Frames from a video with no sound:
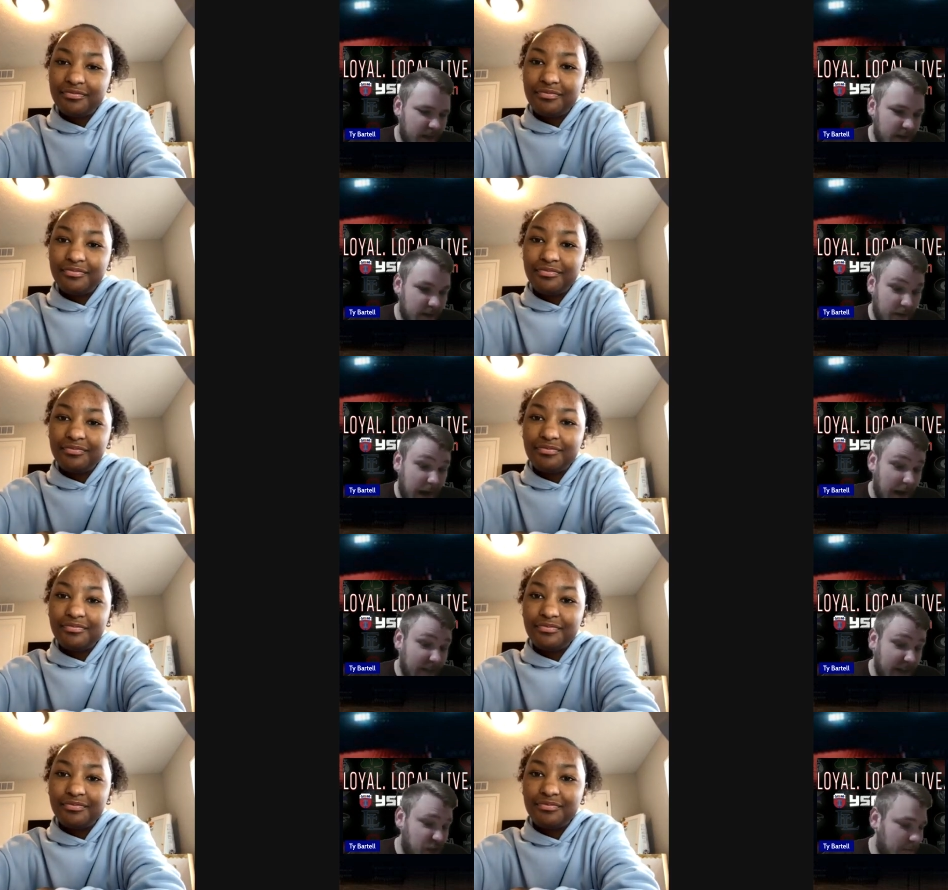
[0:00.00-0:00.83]
Speaker 1: I
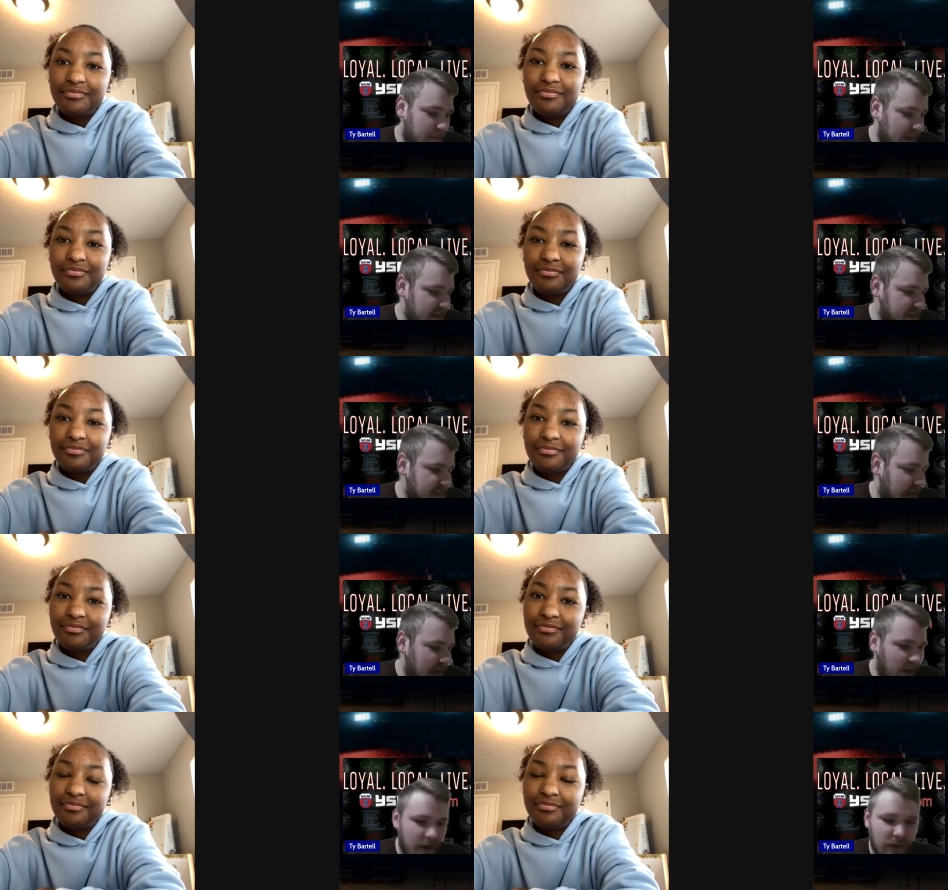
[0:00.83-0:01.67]
like your play
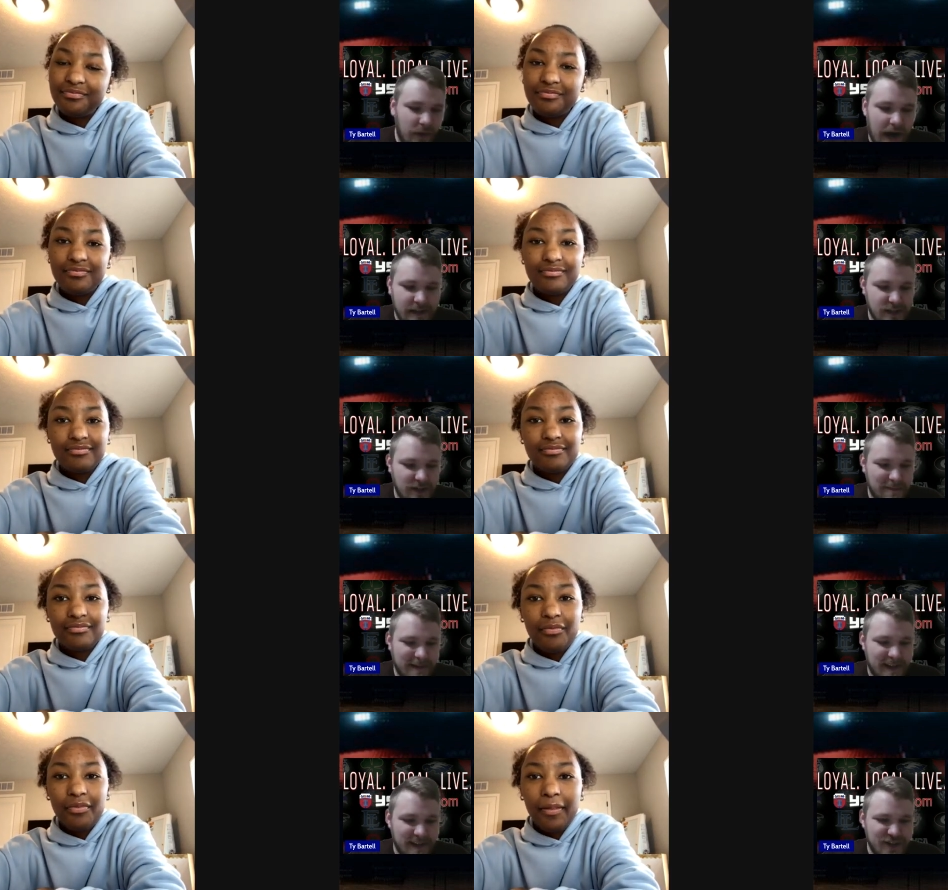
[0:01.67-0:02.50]
style a lot too
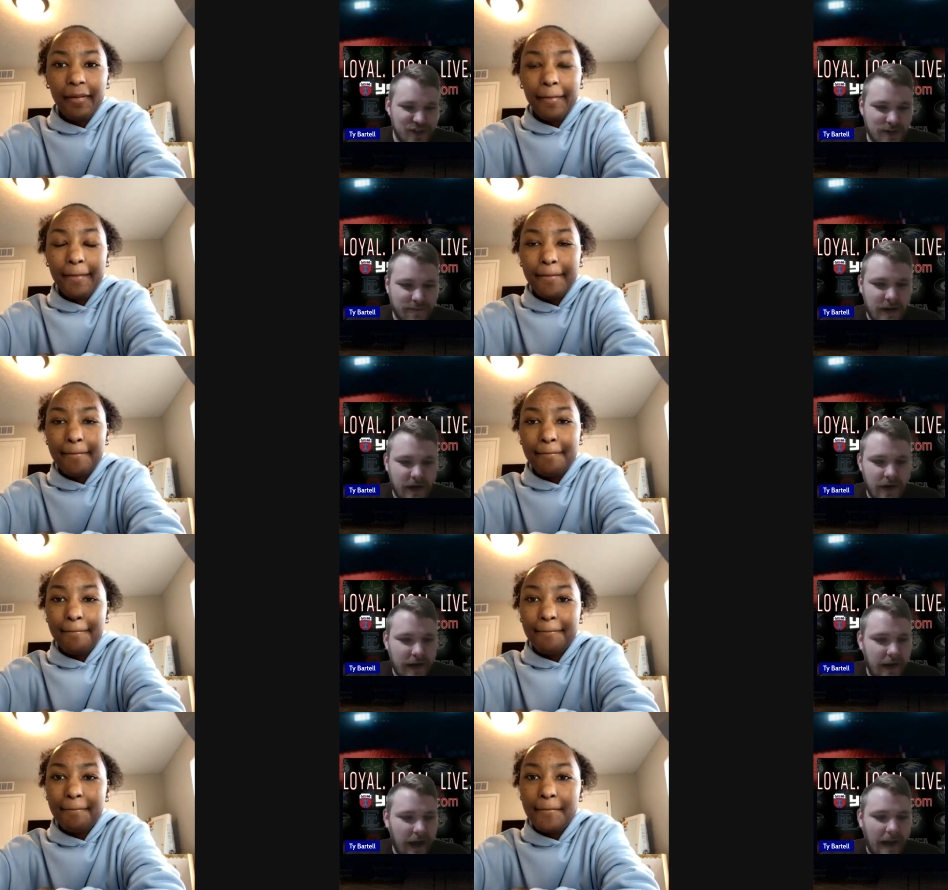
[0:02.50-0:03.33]
because you're
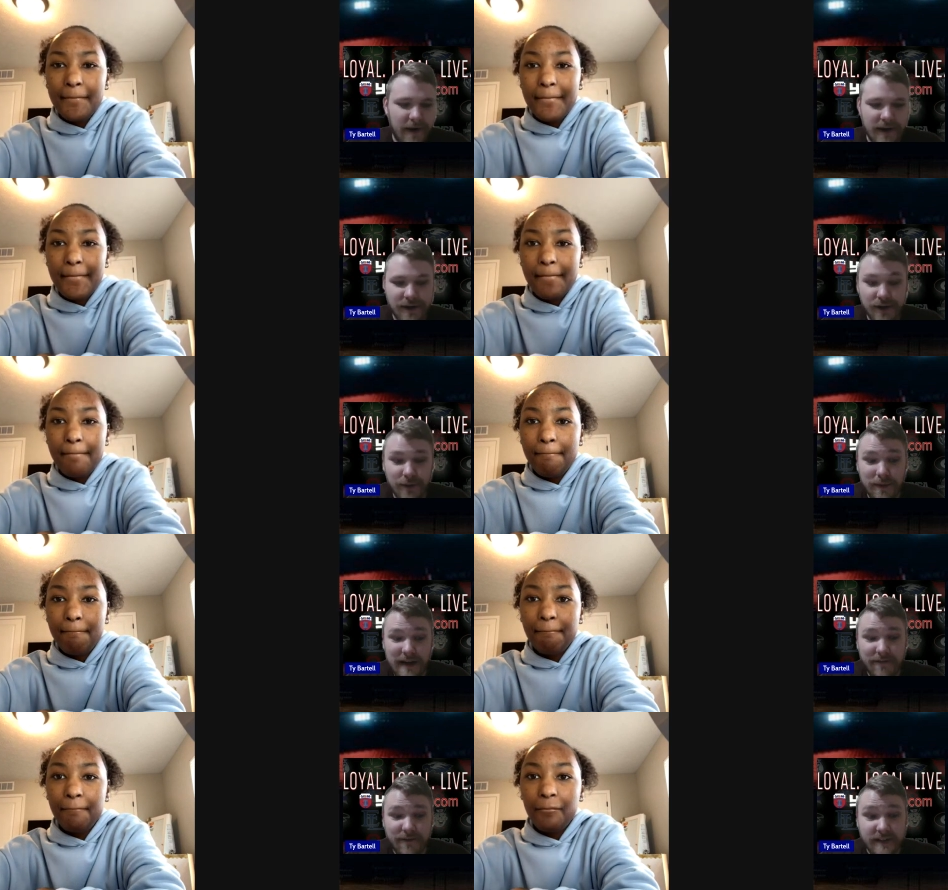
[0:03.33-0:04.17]
very I'm going to do
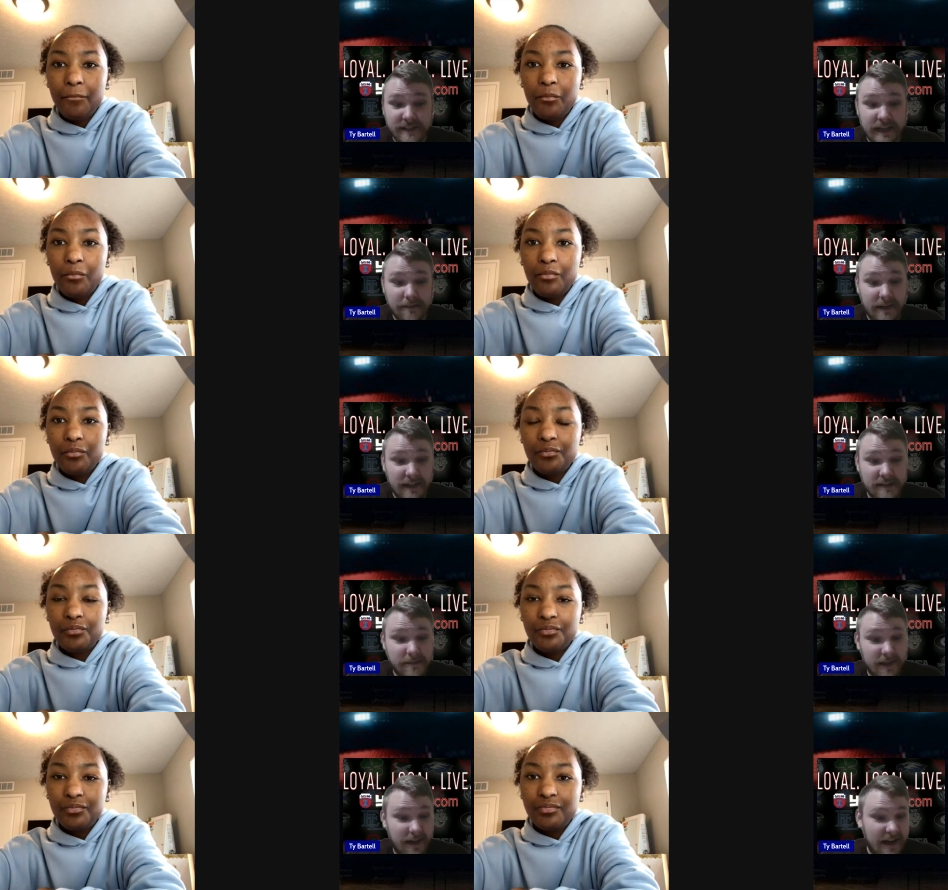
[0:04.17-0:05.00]
whatever the team needs
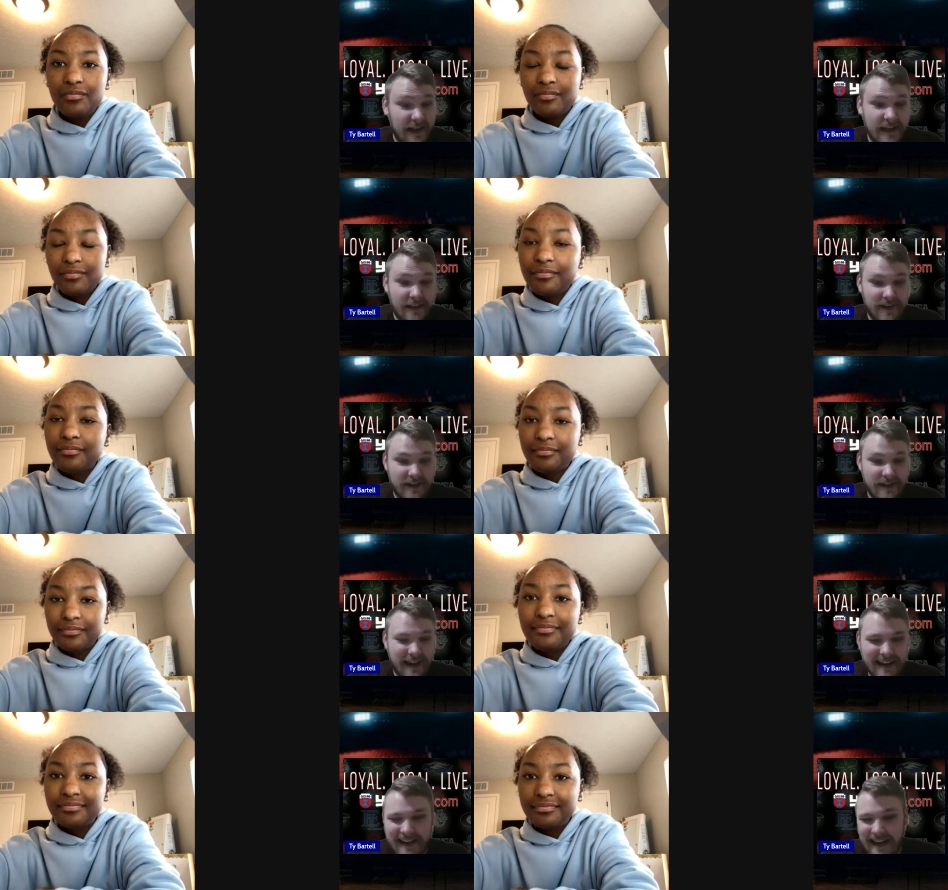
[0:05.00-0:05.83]
me any given
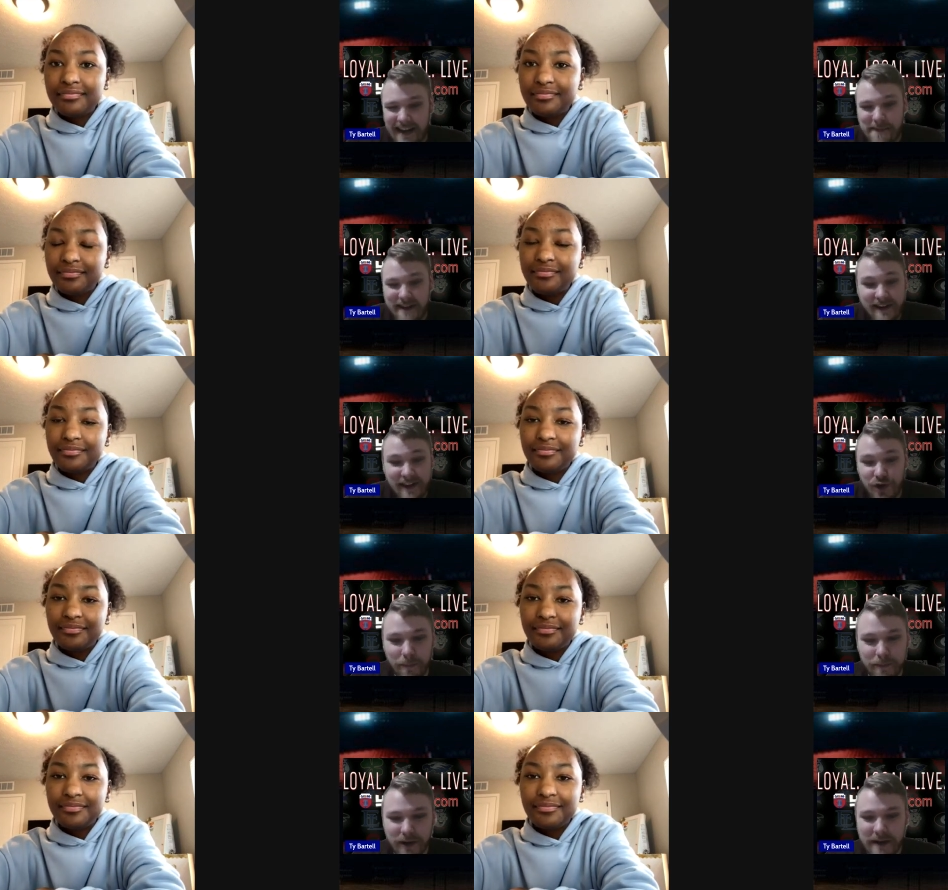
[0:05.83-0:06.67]
night. I mean, and you'll
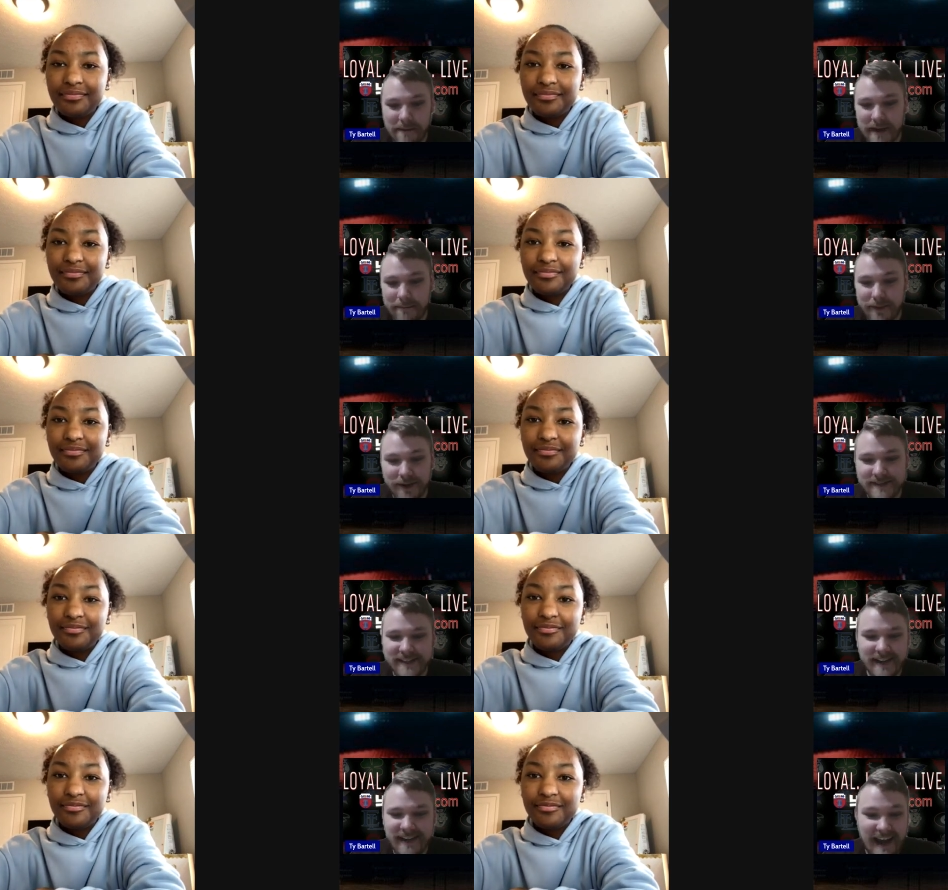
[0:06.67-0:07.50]
put up numbers
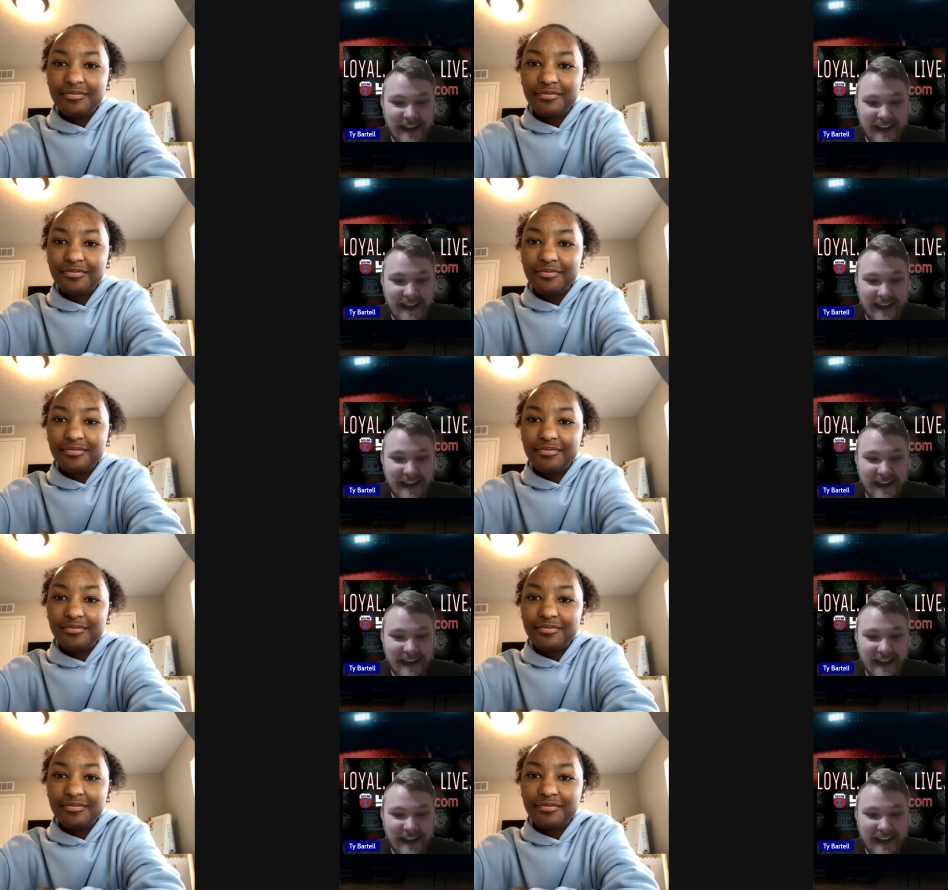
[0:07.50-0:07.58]
in any